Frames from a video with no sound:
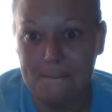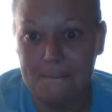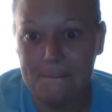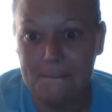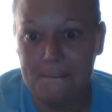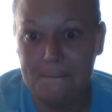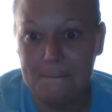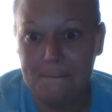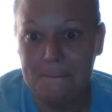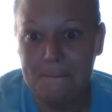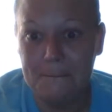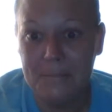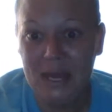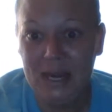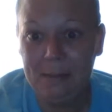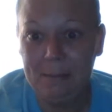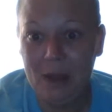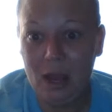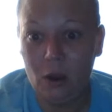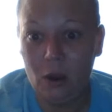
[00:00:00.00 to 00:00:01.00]
Minnie
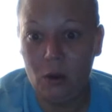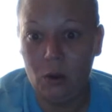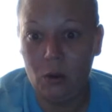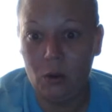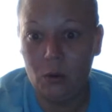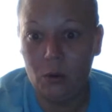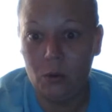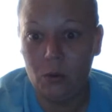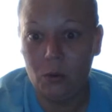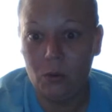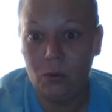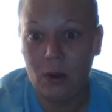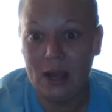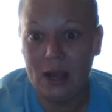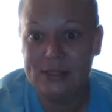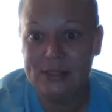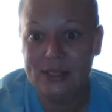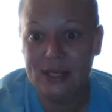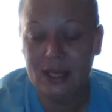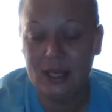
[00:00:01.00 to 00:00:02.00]
Mo,
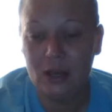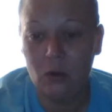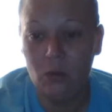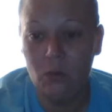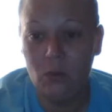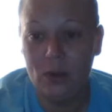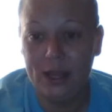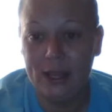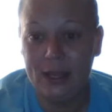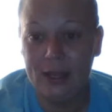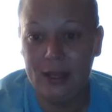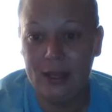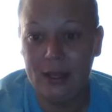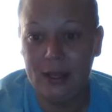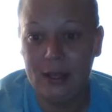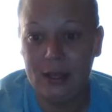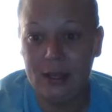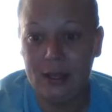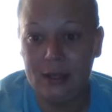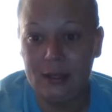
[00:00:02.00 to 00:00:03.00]
how's it
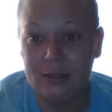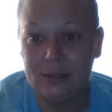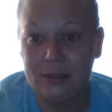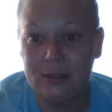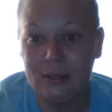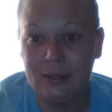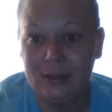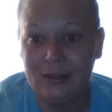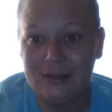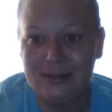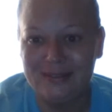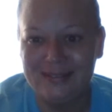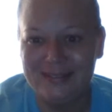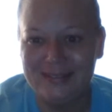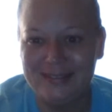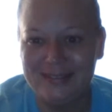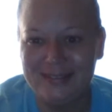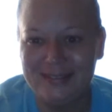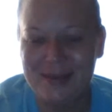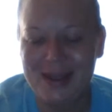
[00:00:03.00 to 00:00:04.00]
going?
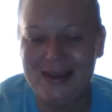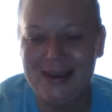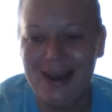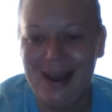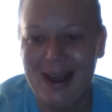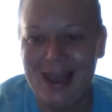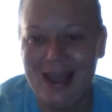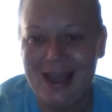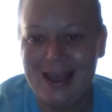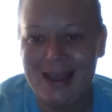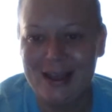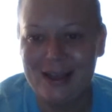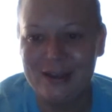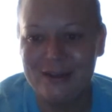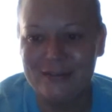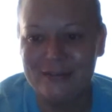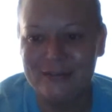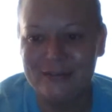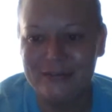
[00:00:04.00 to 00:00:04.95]
You made it live.